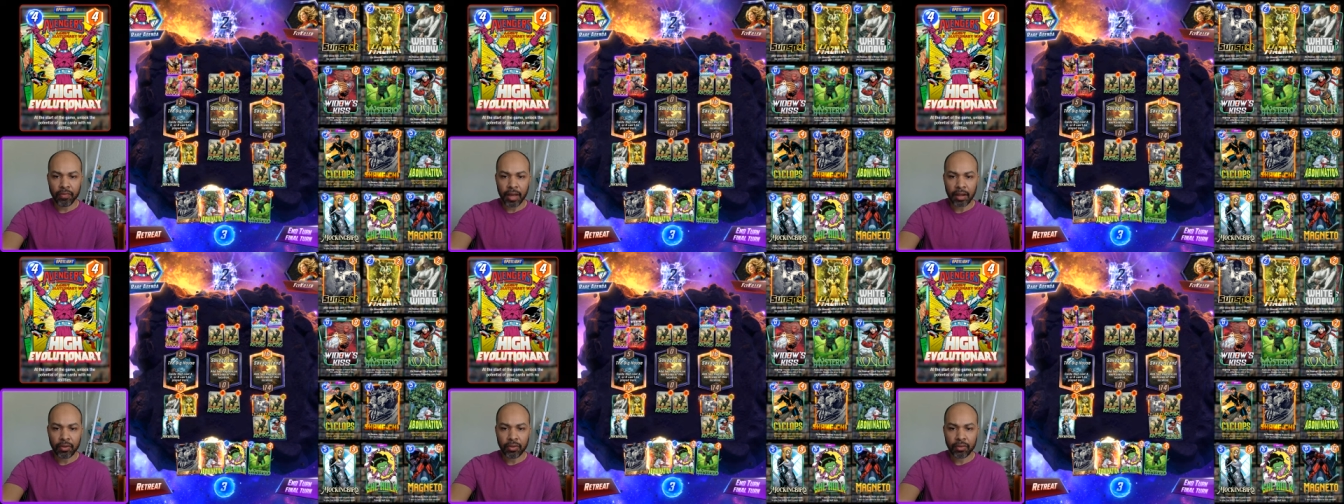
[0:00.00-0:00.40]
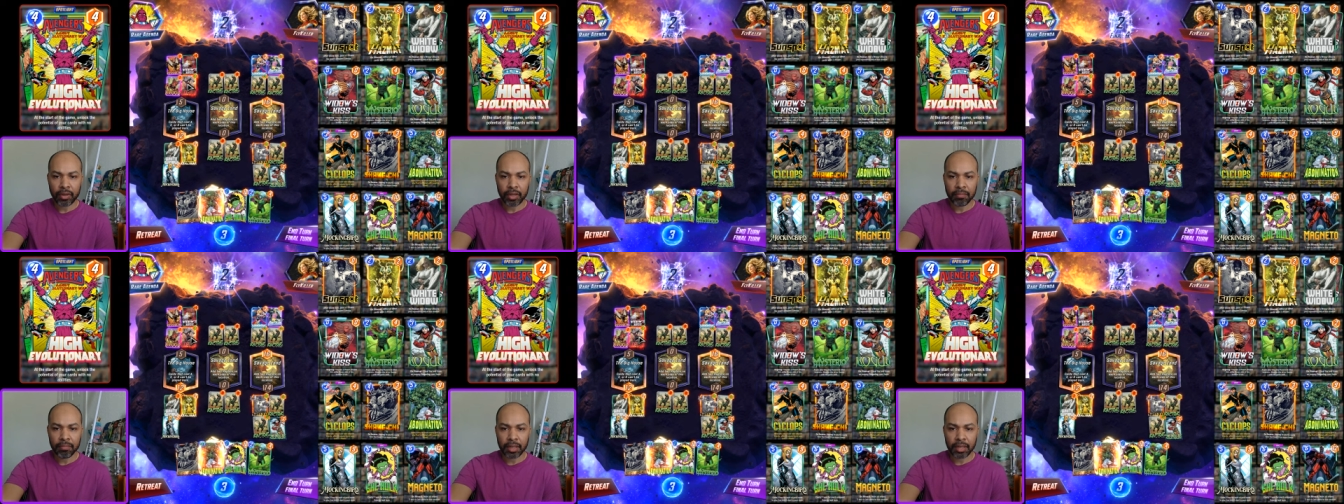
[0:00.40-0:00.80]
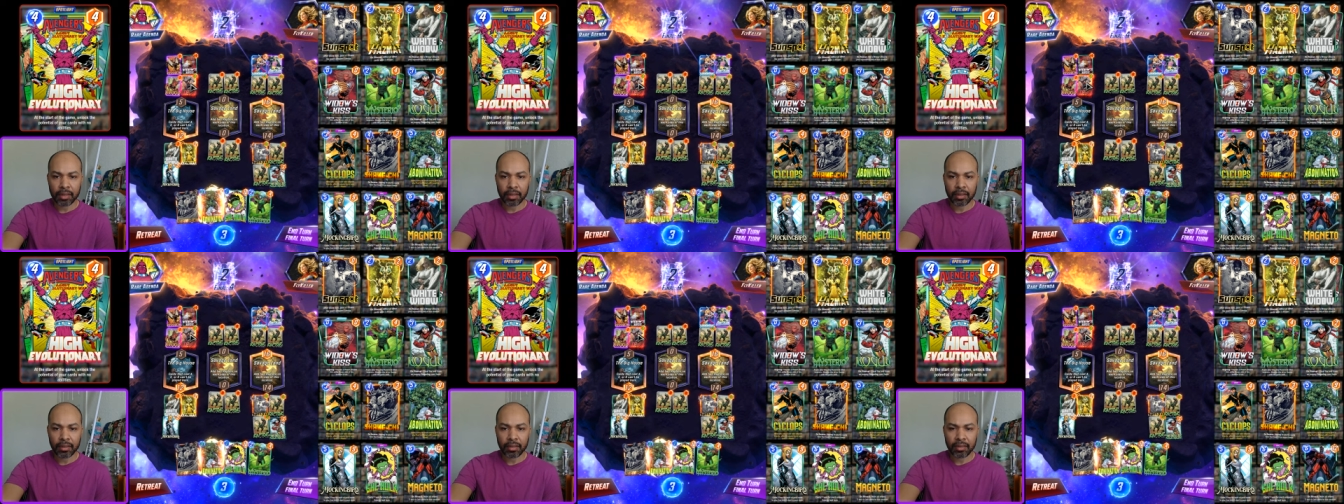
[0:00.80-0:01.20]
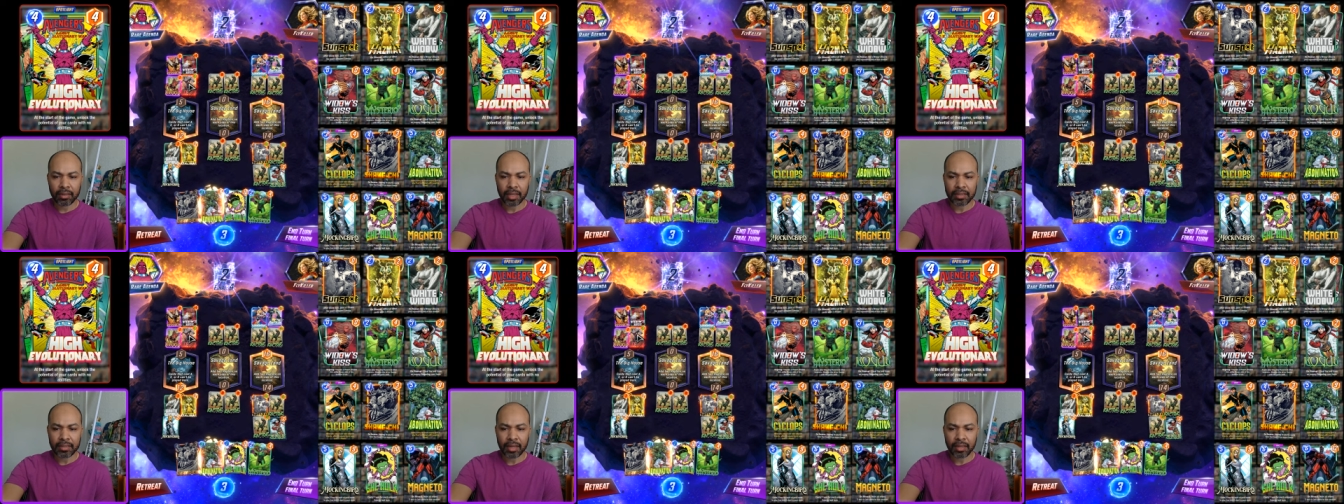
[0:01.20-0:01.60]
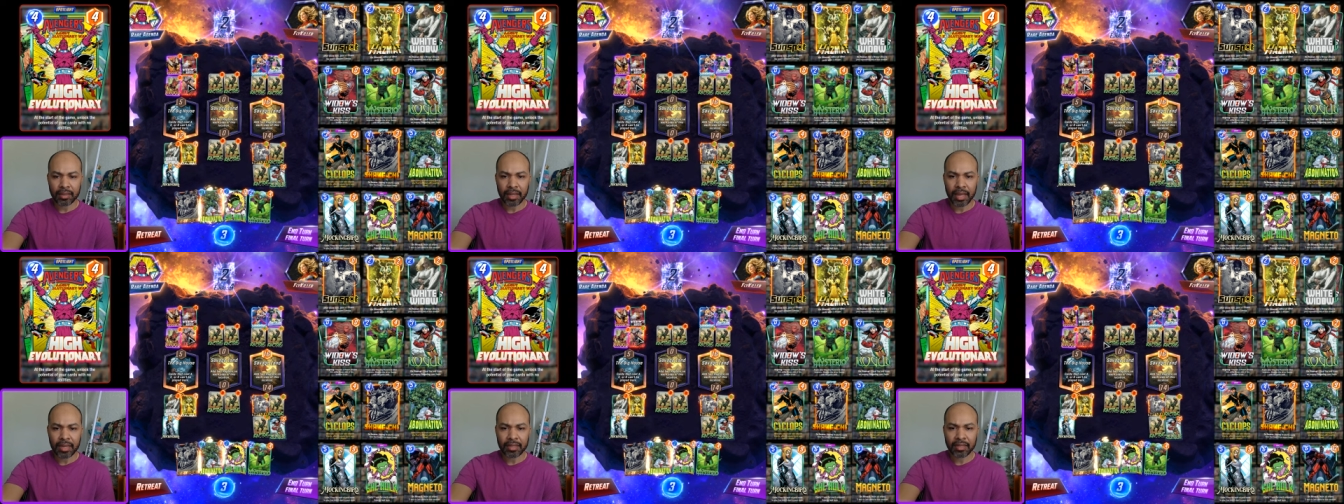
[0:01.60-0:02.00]
Valkyrie, but that's
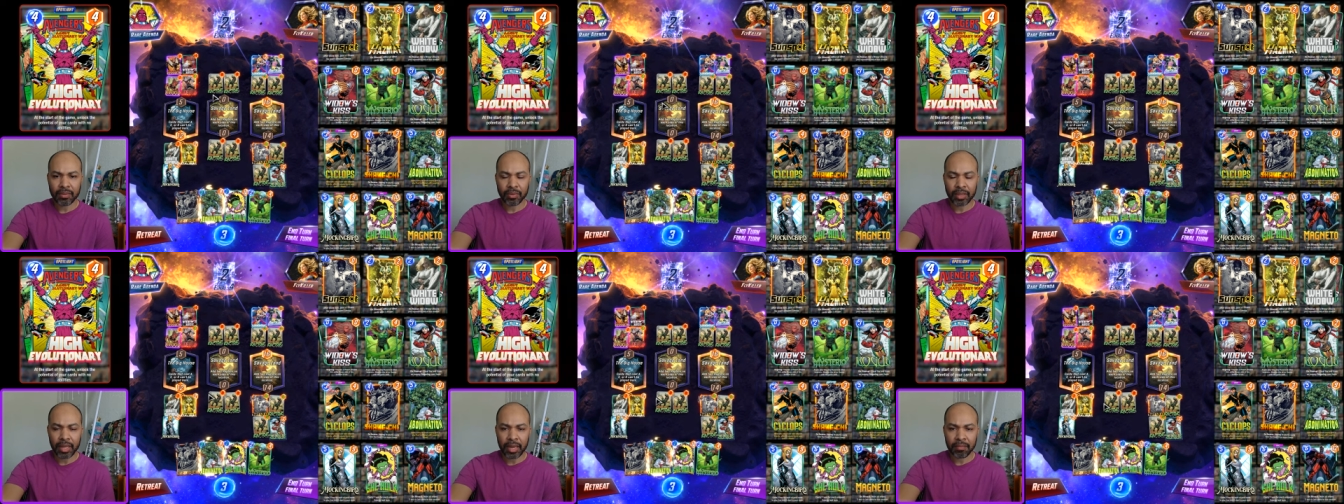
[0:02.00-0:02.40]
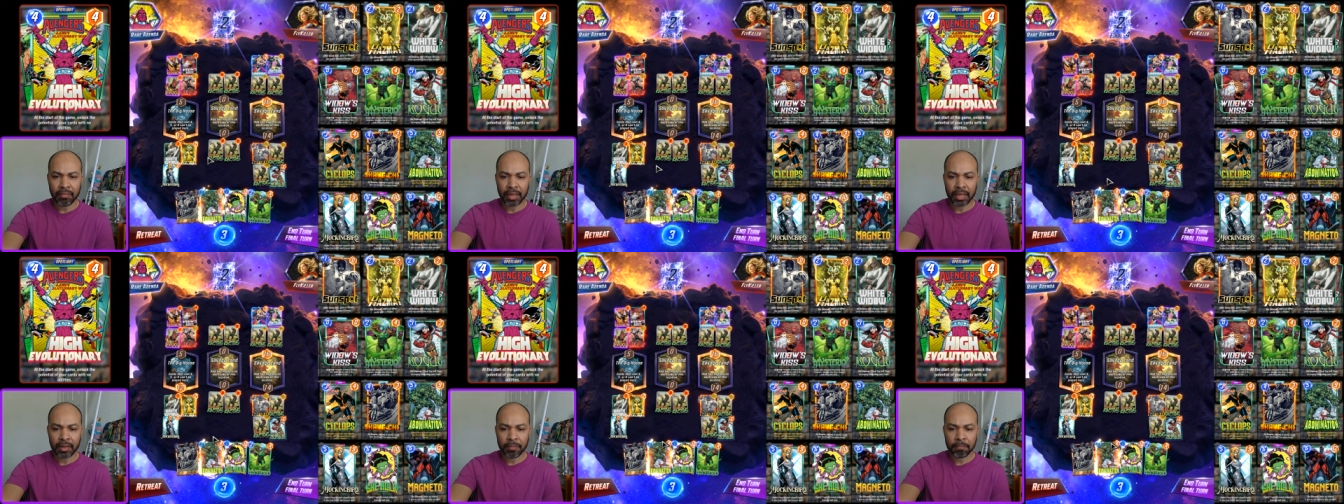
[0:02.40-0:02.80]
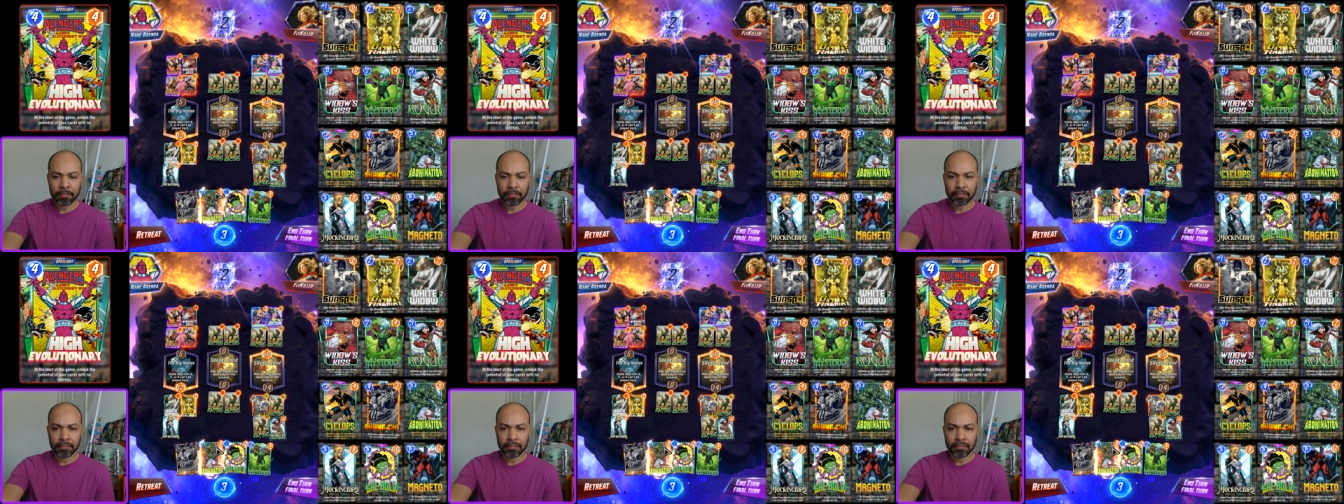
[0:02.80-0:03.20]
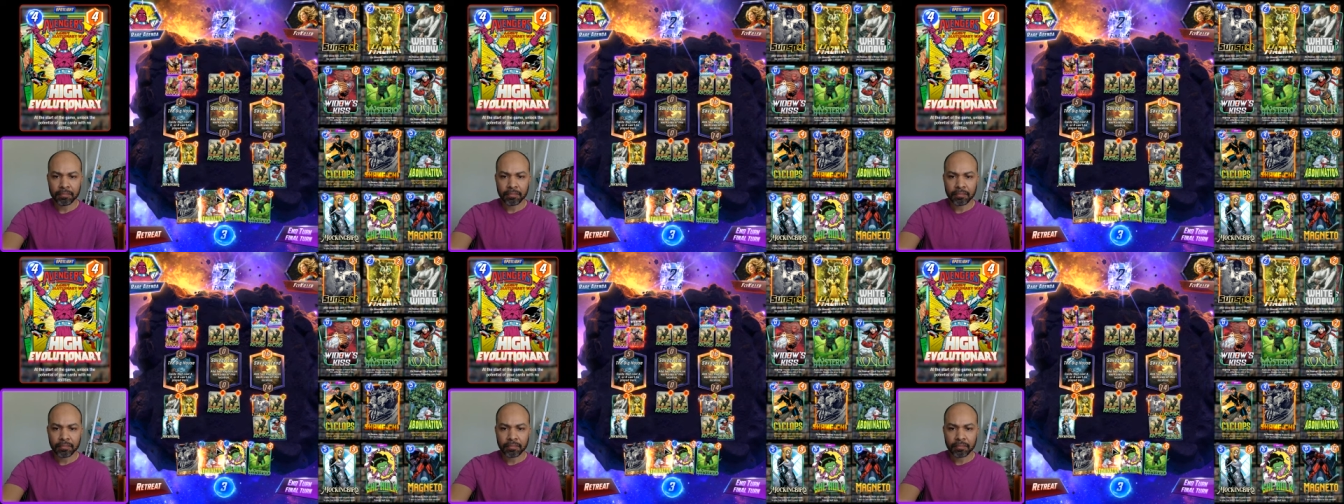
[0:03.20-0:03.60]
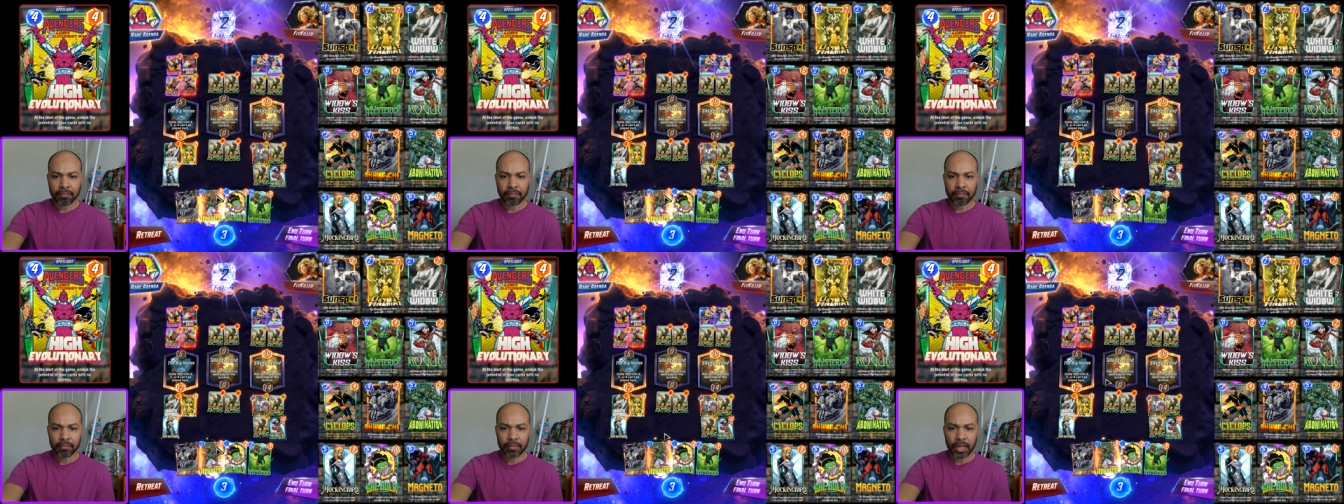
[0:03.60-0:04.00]
unlikely with Ant-Man
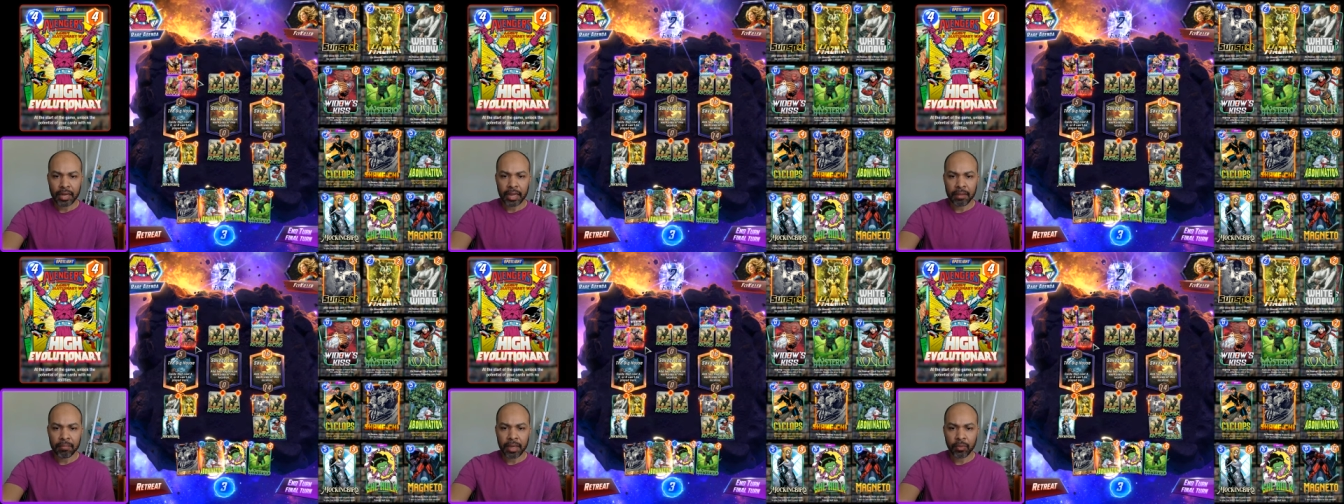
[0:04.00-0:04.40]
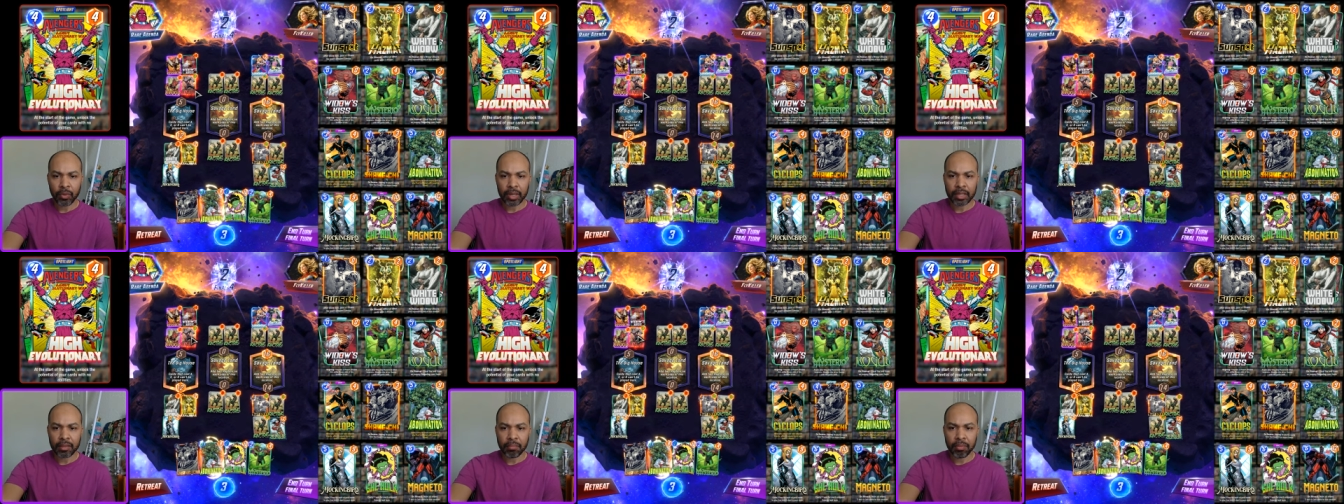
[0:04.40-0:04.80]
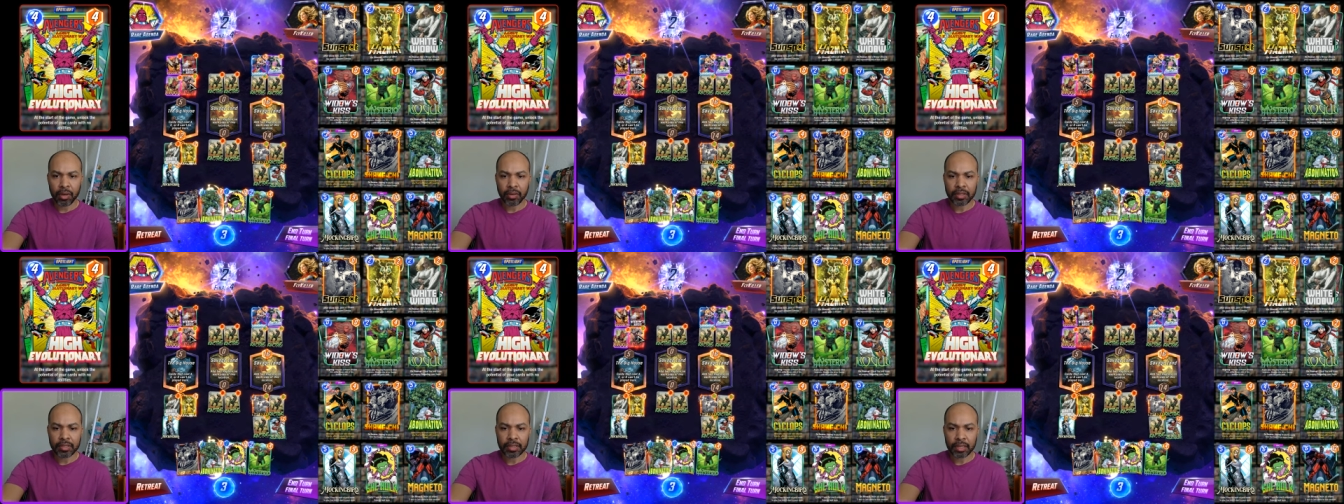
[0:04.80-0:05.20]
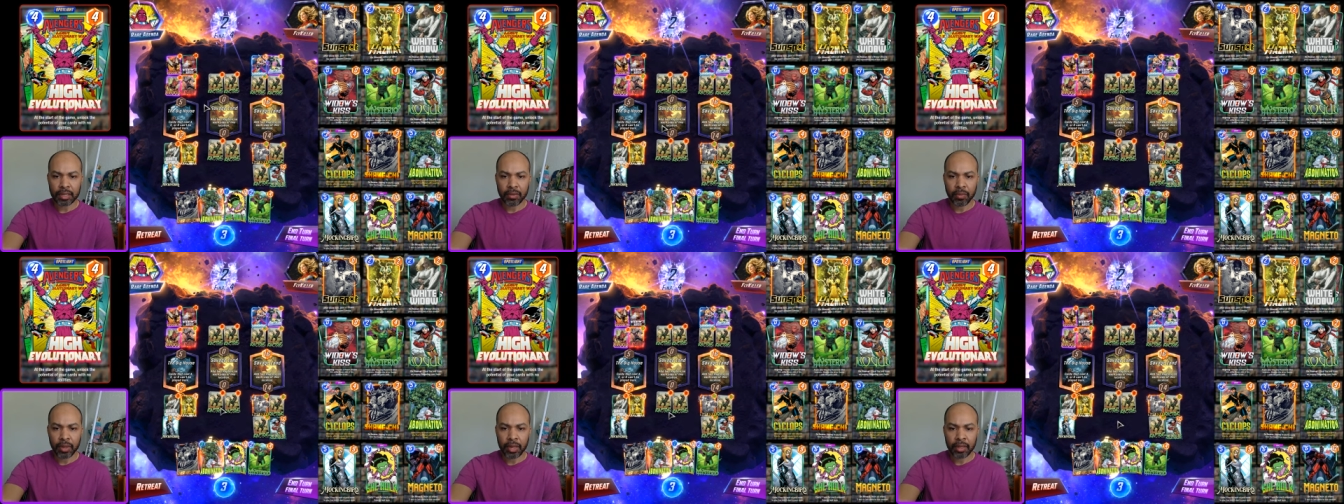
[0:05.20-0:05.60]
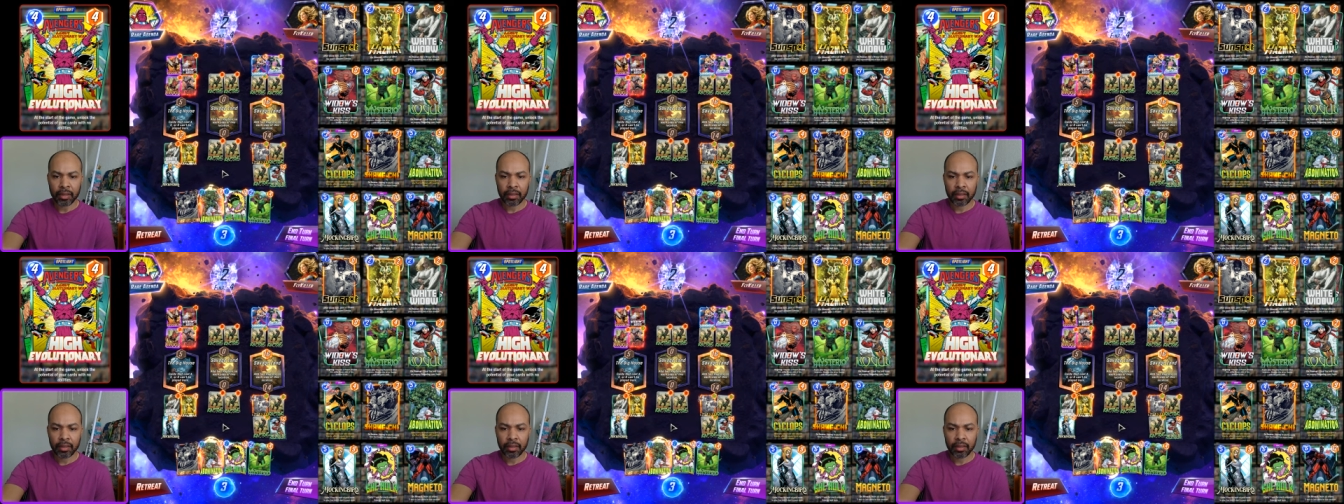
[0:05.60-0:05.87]
and Ant-Man will get the bonus anyway.